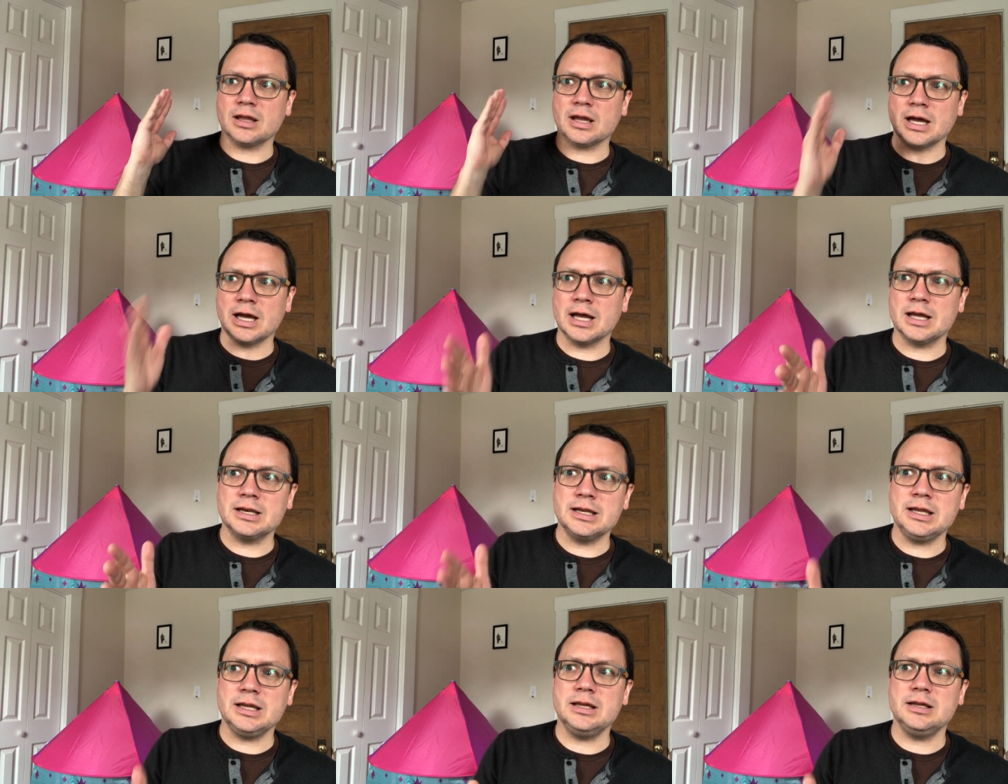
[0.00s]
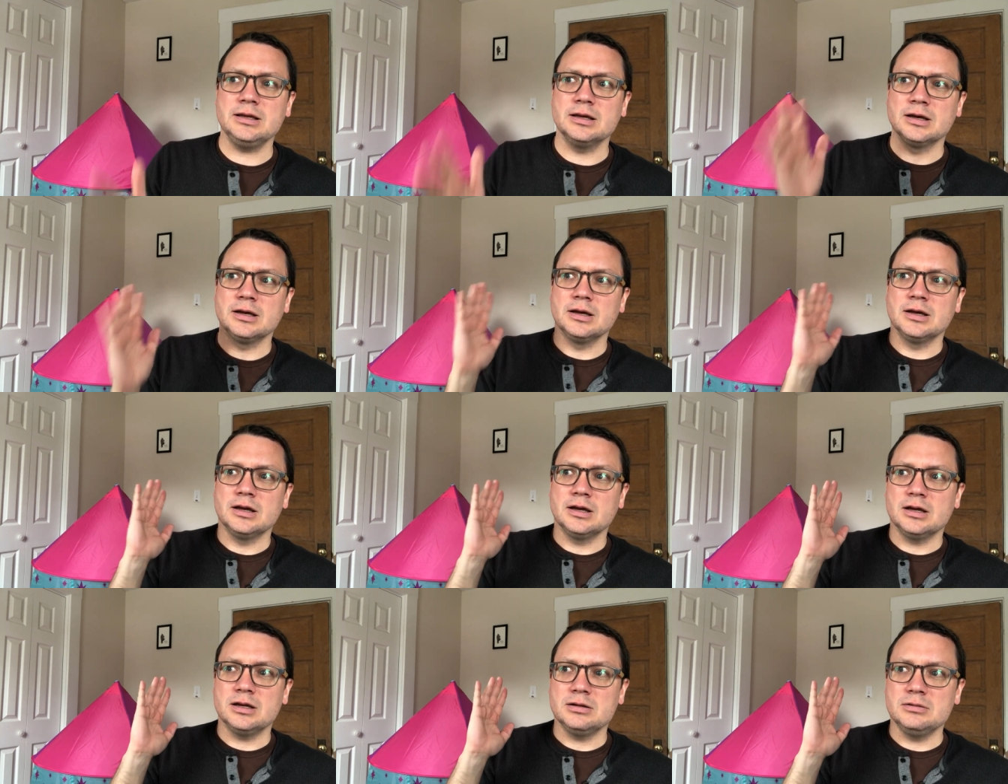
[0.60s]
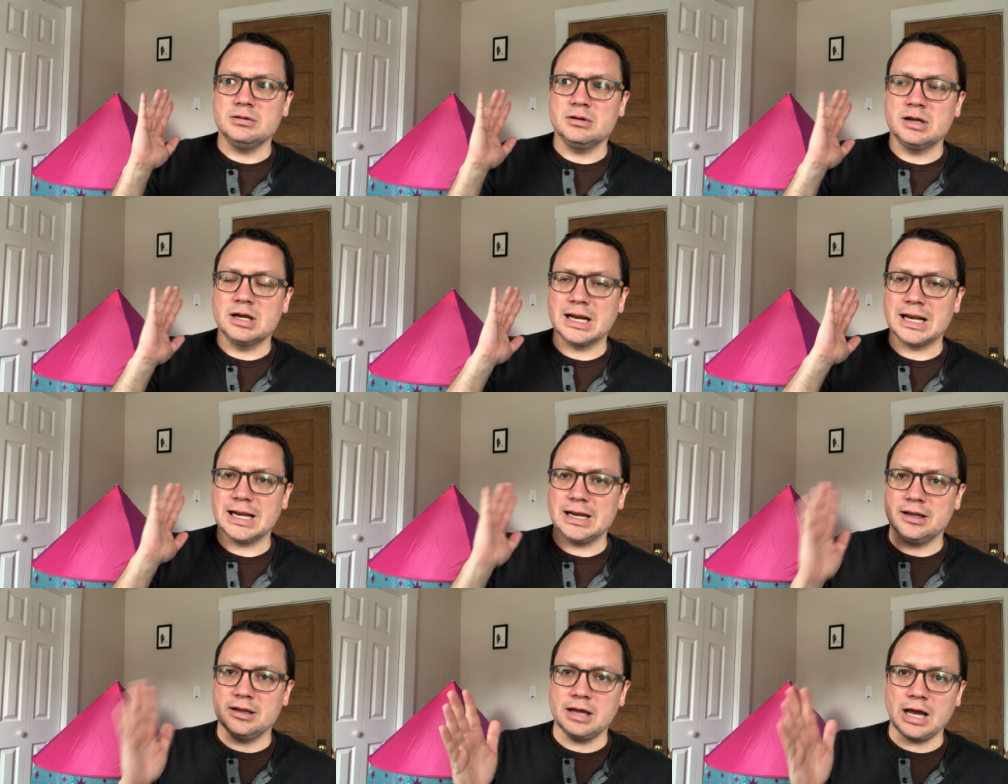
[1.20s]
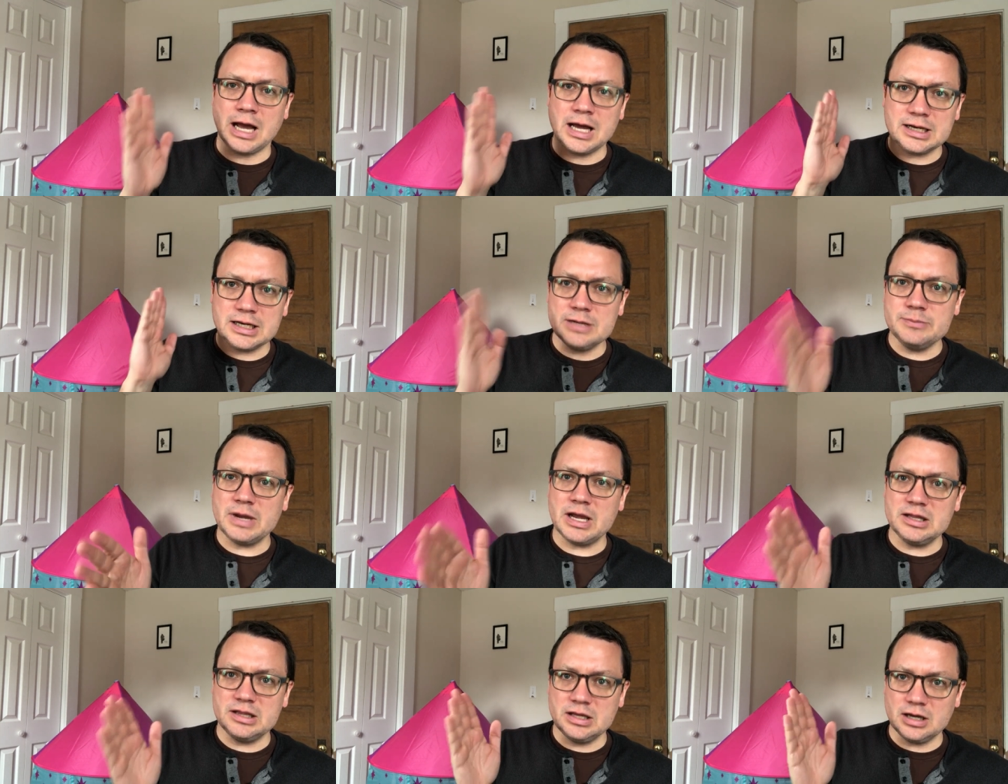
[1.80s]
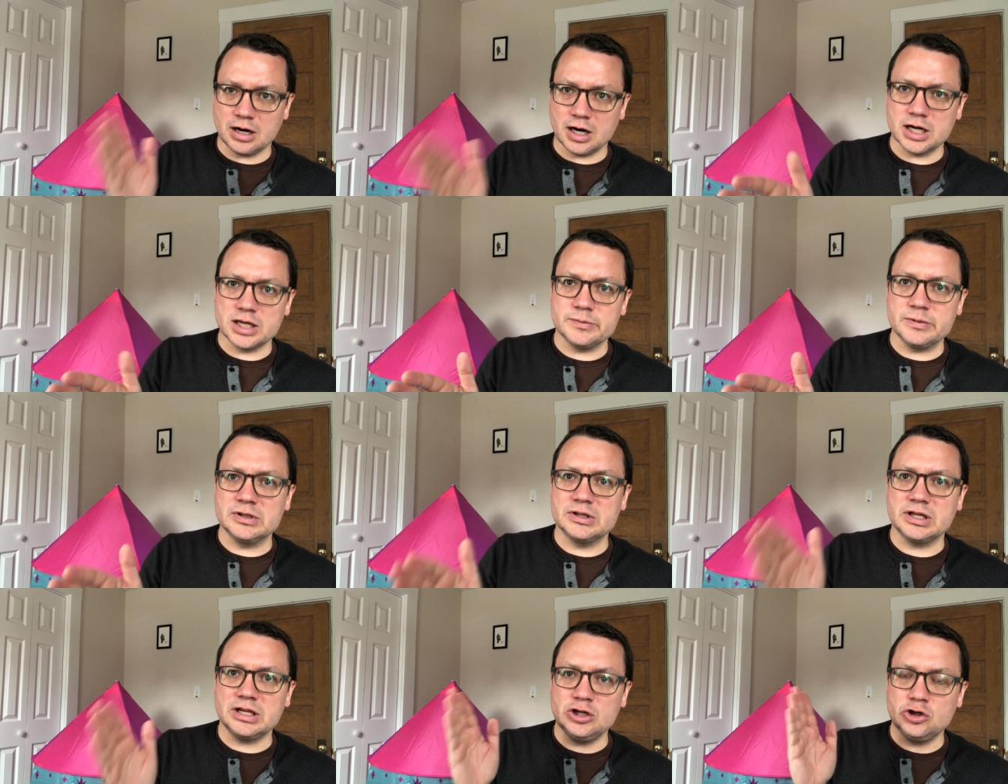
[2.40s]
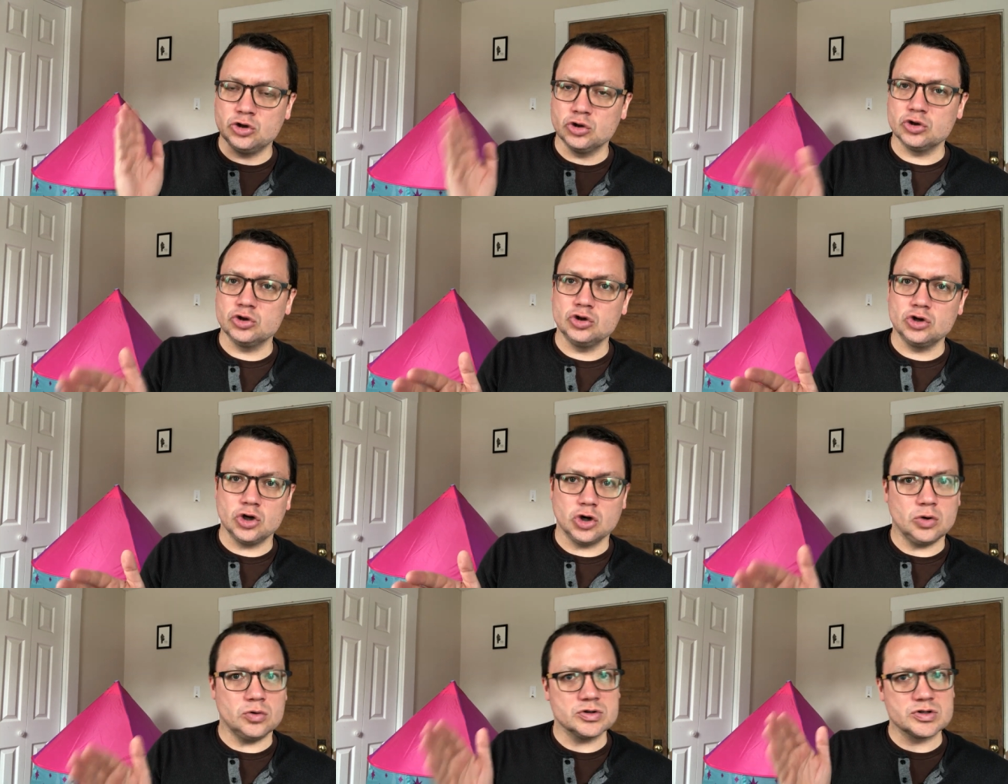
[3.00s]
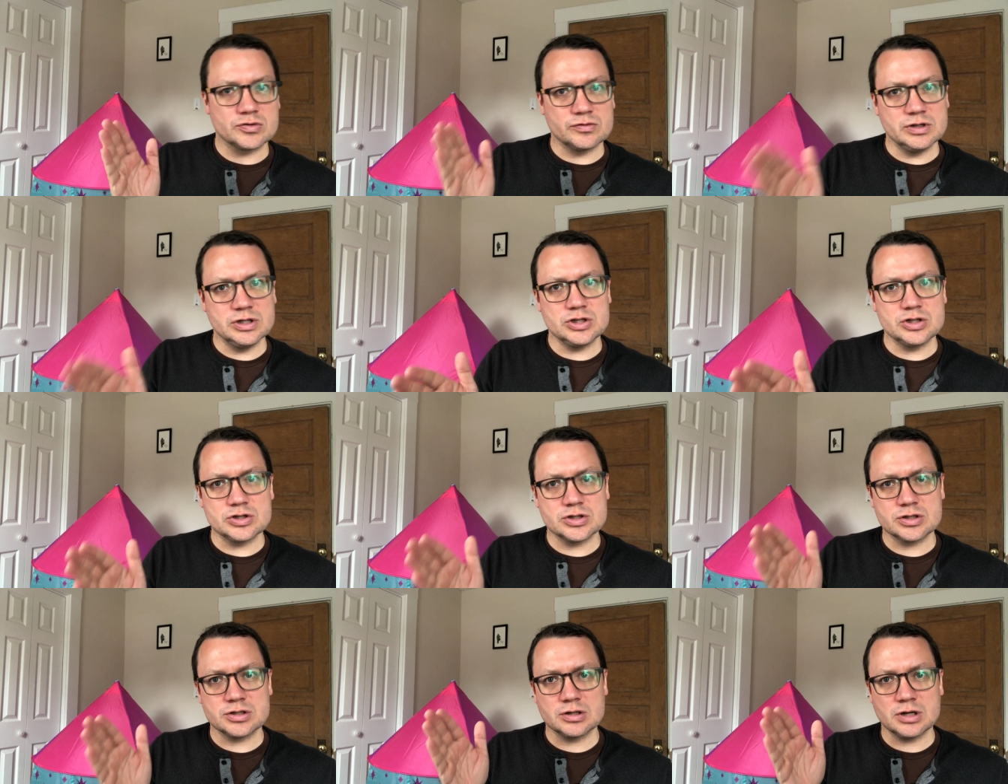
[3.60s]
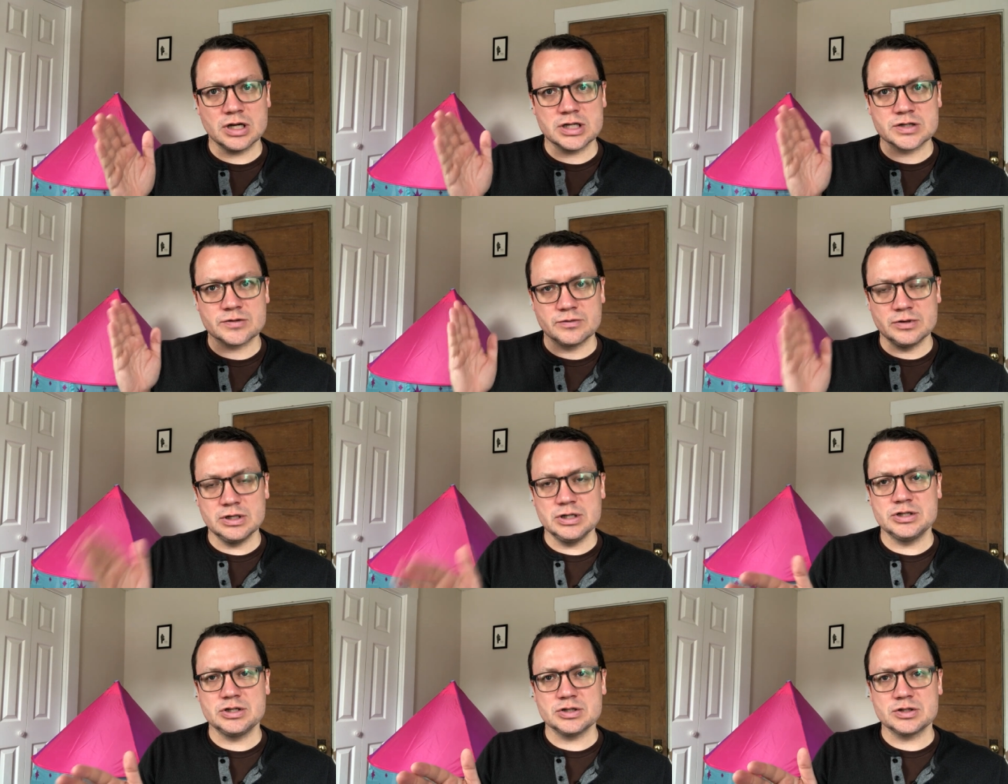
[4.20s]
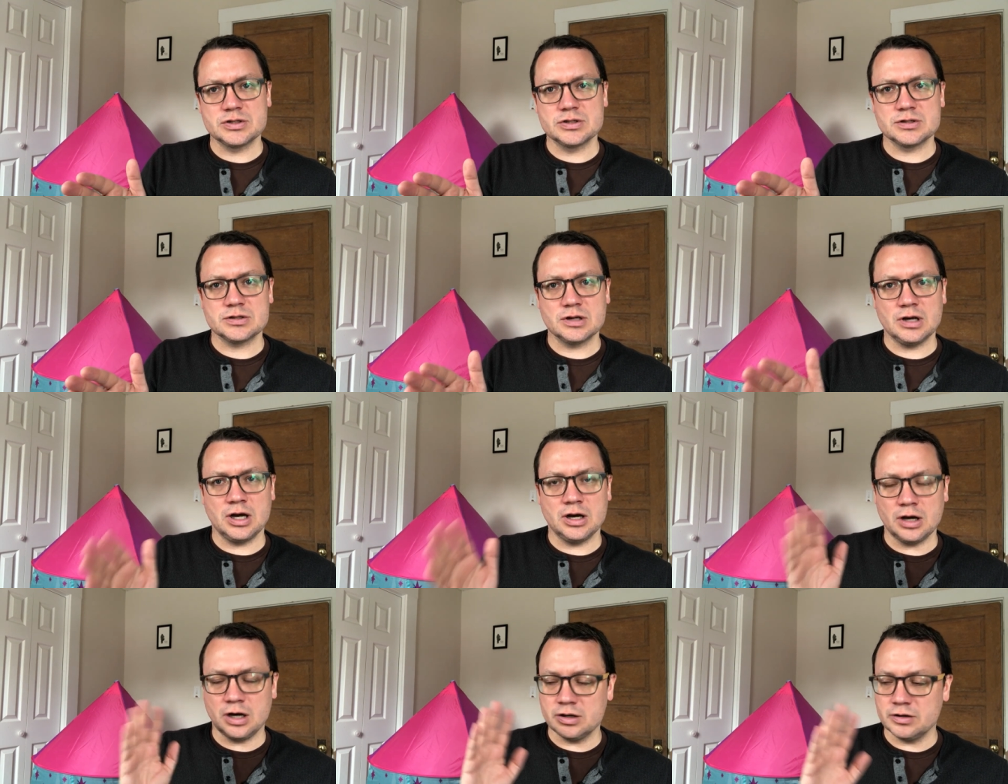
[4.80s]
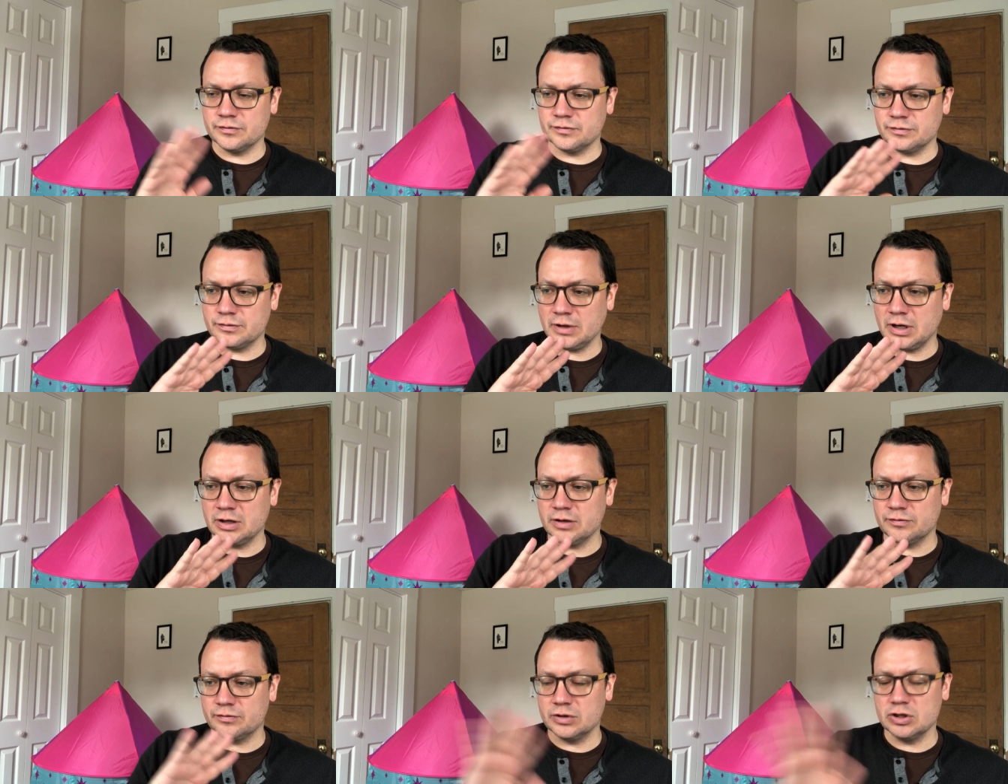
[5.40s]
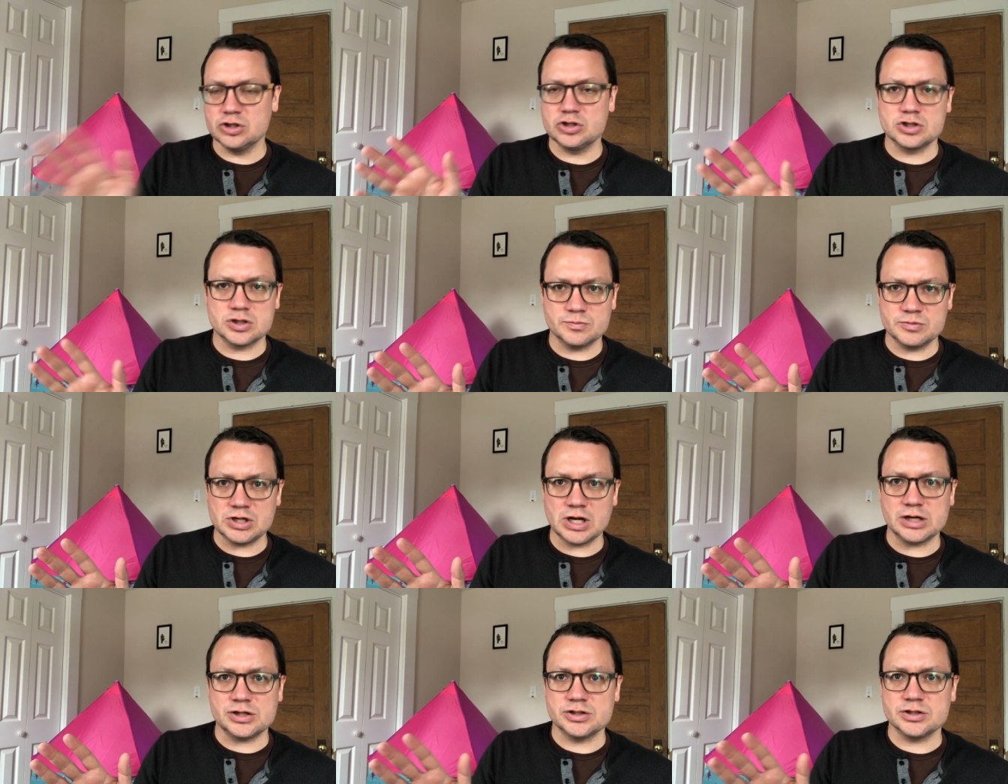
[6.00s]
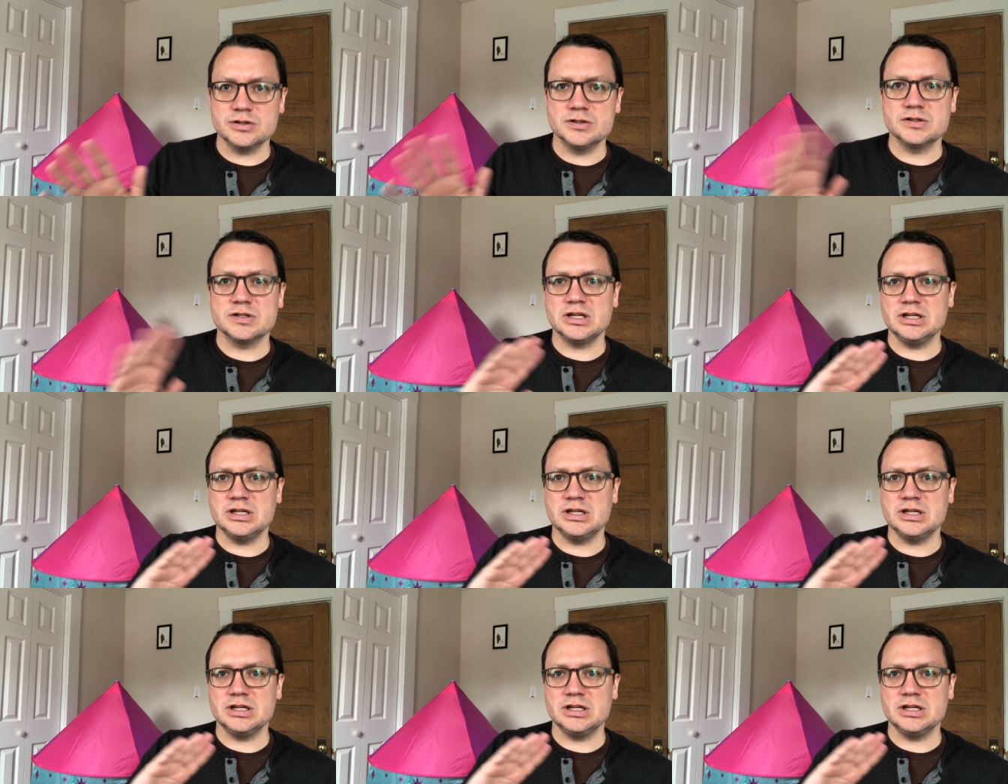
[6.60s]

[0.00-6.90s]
Ali Ali made the argument that he couldn't go as a religious as a religious uh, out of out of religious objections.